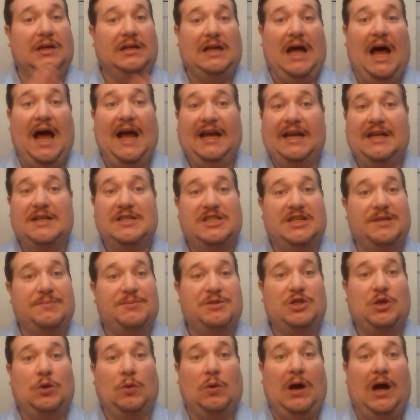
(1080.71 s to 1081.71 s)
like and
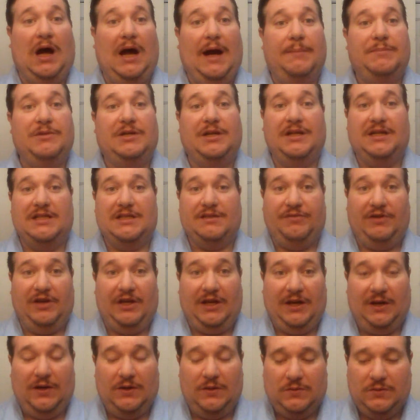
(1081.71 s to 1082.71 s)
subscribe to this
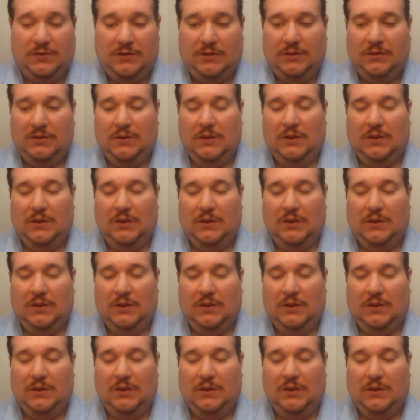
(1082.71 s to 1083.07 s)
video.